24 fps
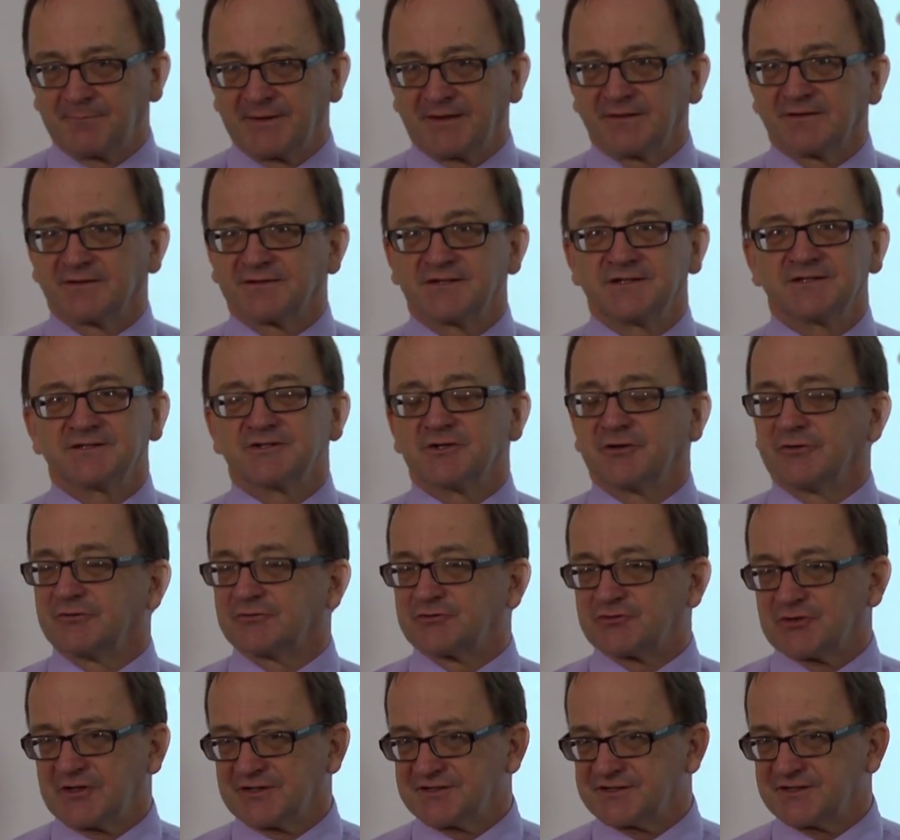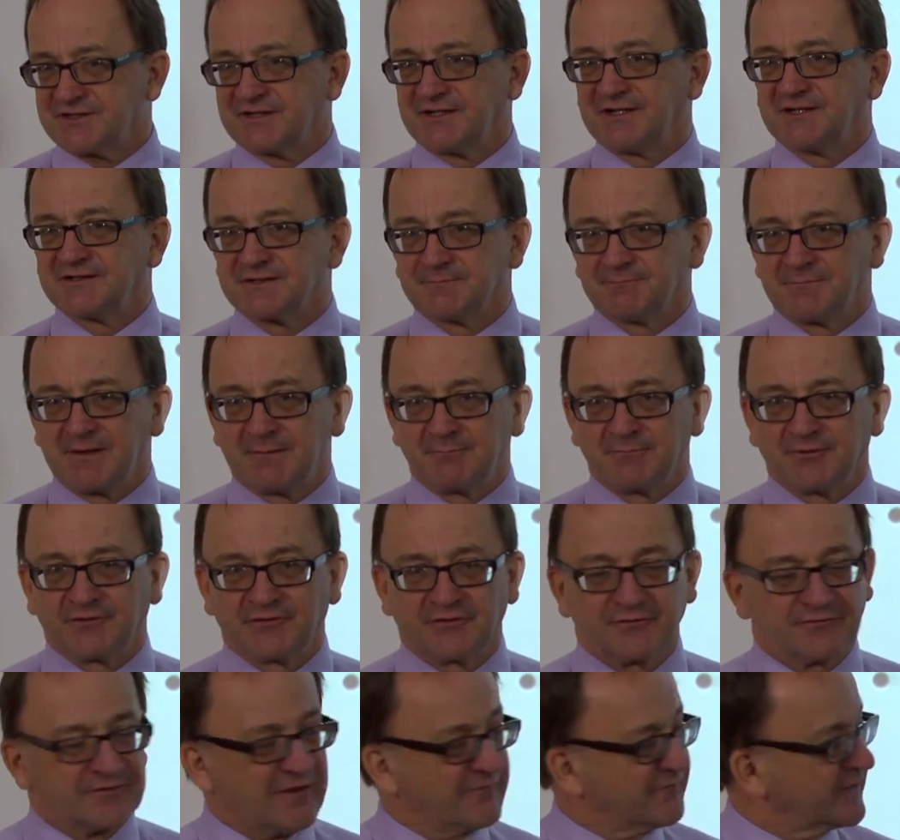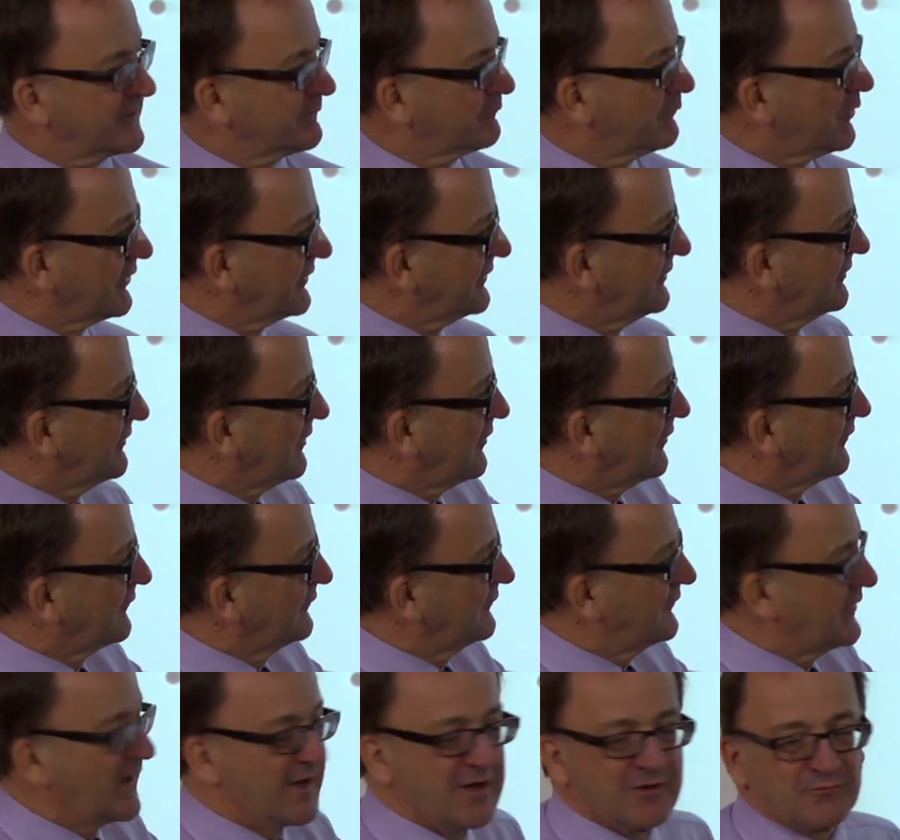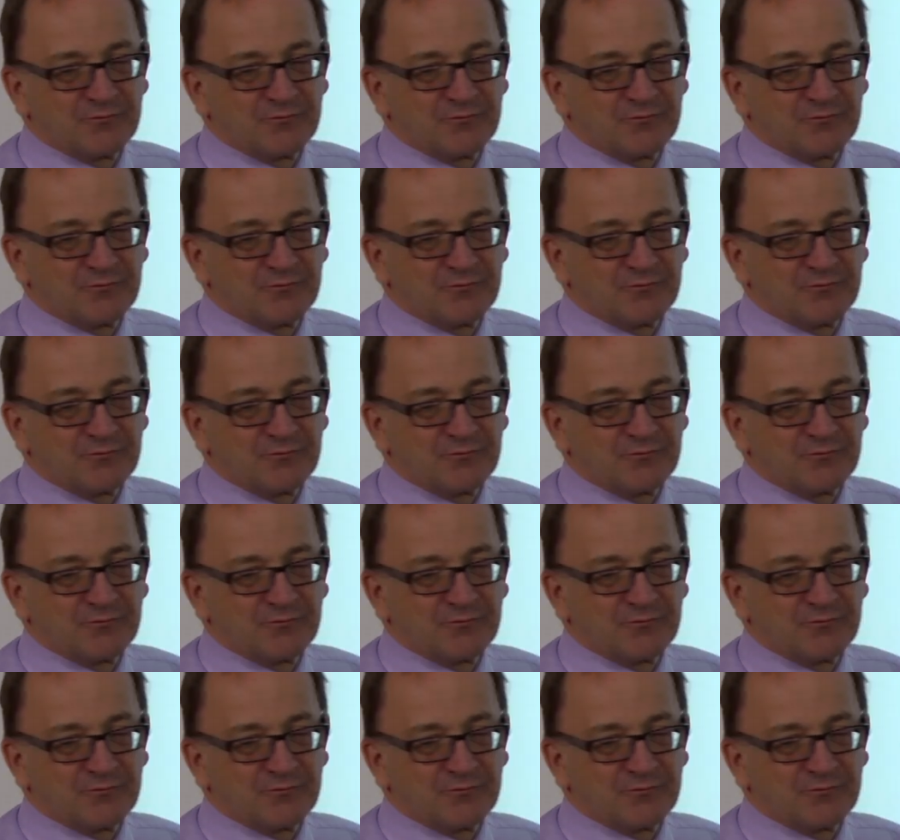penalties on trustees and members of governing body of